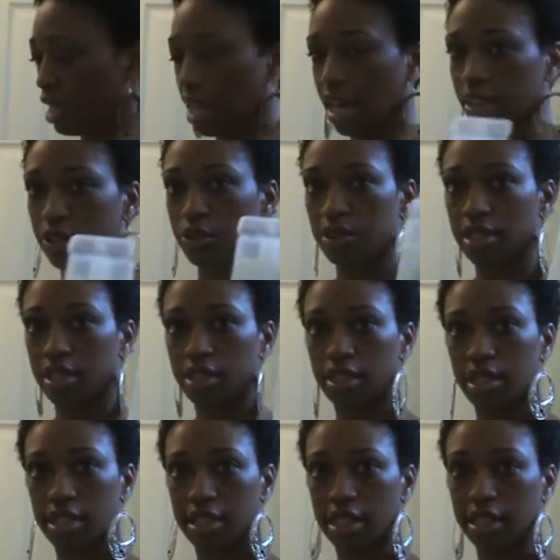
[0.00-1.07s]
I use
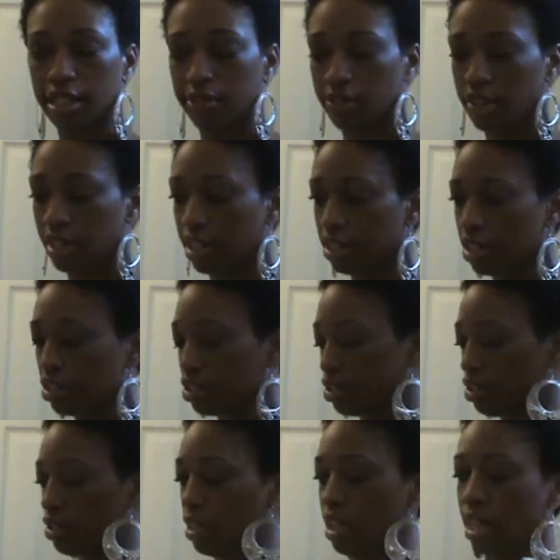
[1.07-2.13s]
this as a leave-in
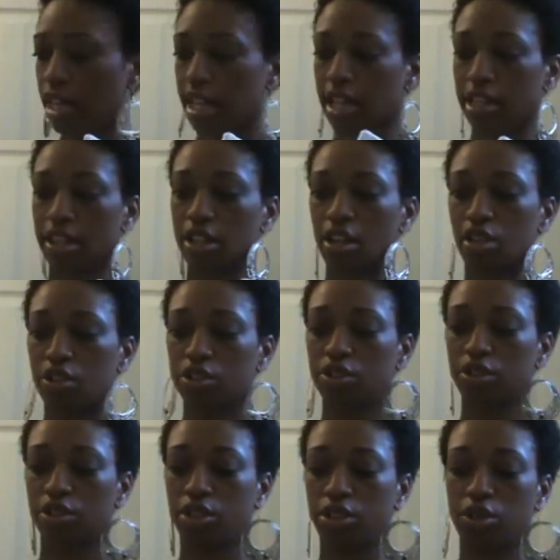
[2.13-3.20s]
conditioner and I
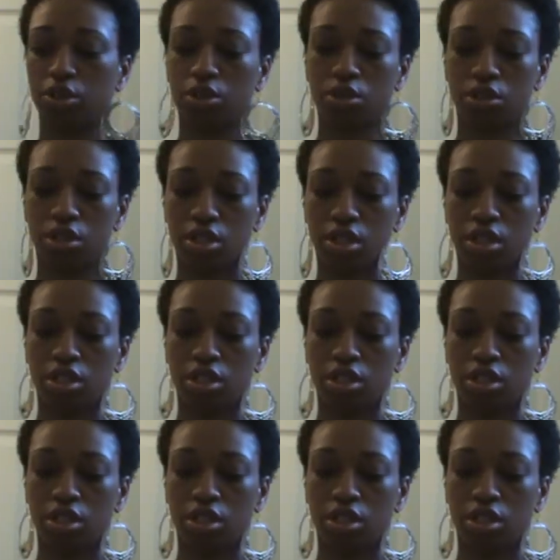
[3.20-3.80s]
also use